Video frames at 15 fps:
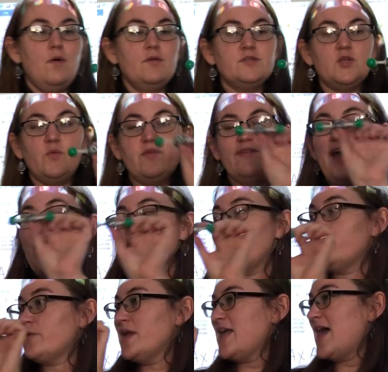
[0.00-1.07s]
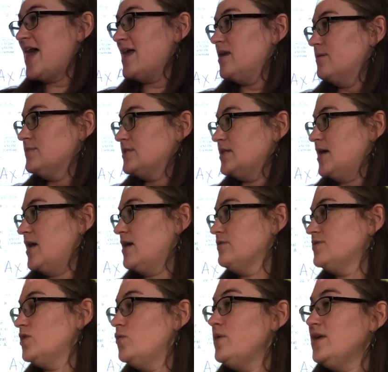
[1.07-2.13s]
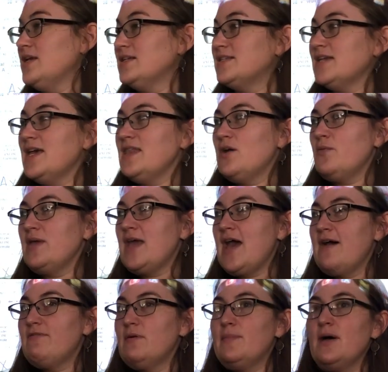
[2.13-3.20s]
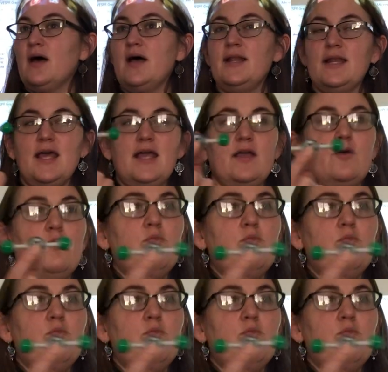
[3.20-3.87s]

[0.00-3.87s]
So we got 3 atoms now, so we can say that we have a bond angle.